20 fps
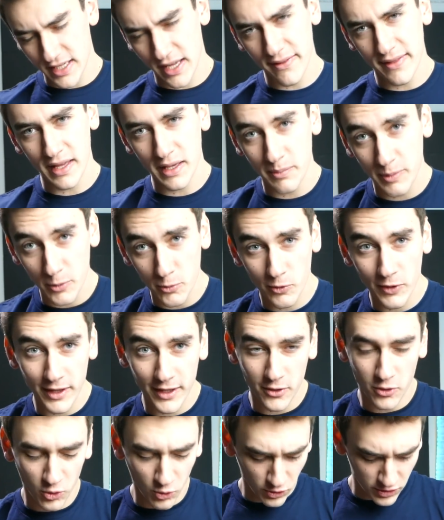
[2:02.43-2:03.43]
I think it'd be
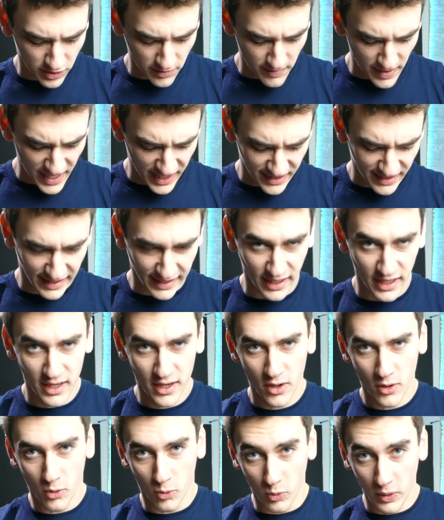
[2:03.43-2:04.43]
really cool to make like
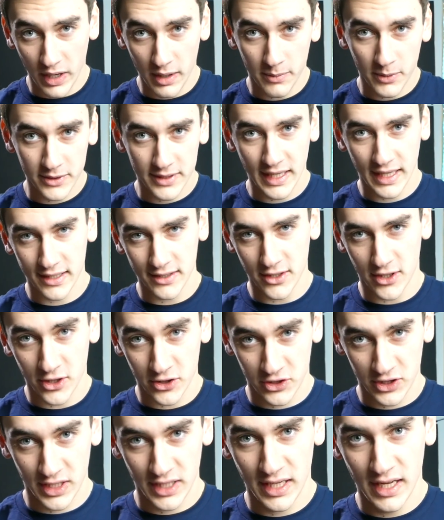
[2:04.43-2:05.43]
wearable
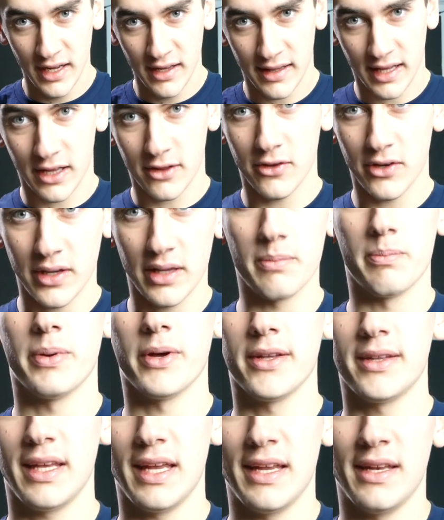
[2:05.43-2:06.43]
technology, like literally
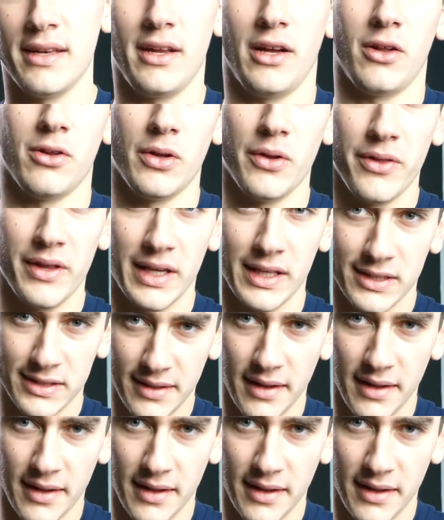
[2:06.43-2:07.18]
built into clothing and